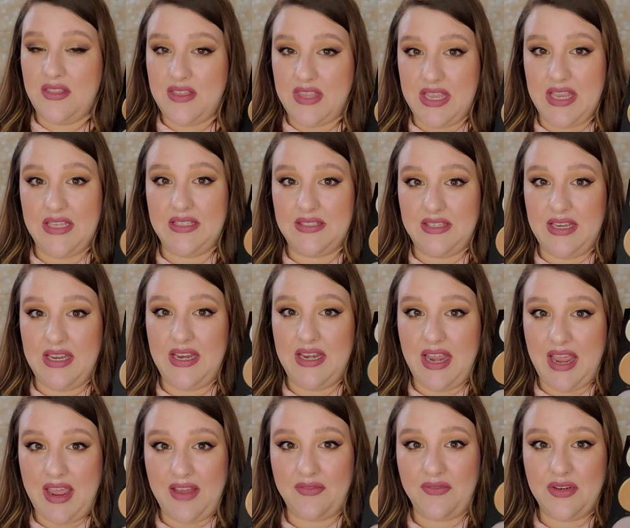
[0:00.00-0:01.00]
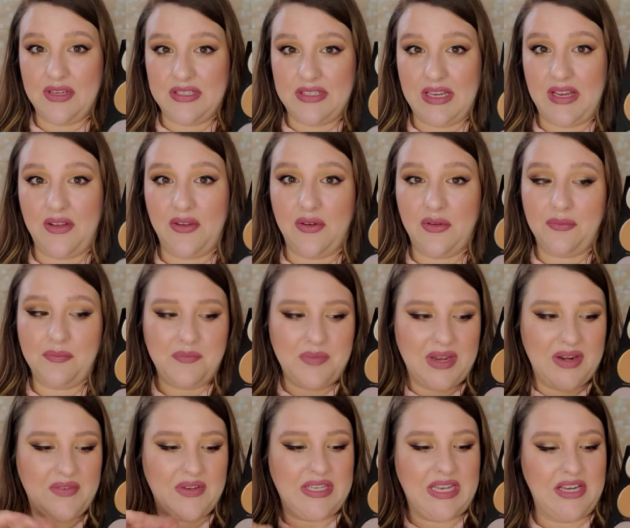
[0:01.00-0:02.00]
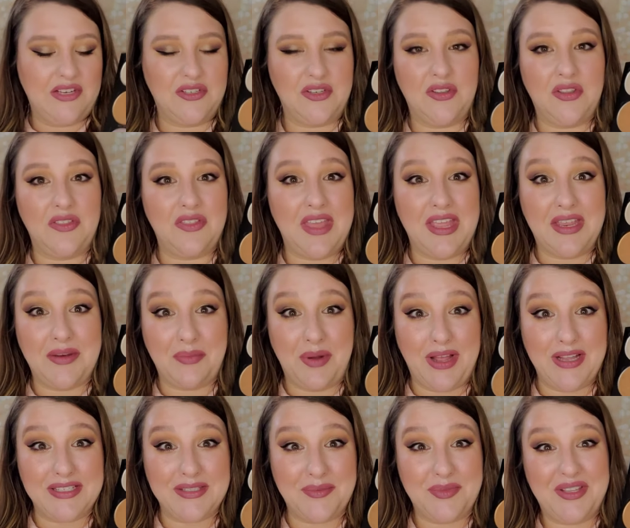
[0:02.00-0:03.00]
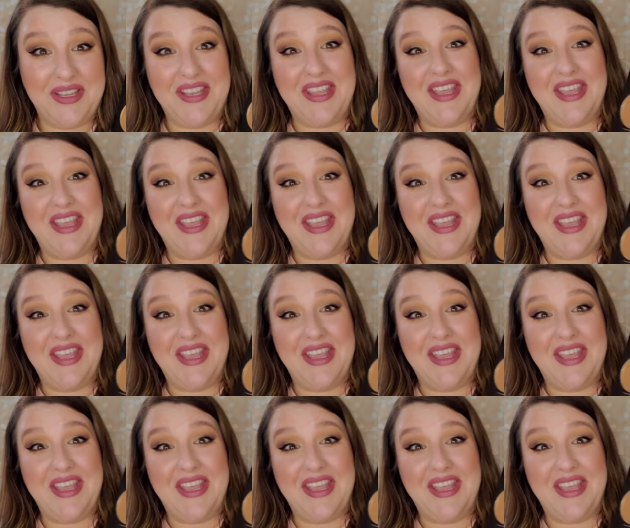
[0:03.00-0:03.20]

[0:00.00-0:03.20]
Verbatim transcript: these need every single bit of attention that they can possibly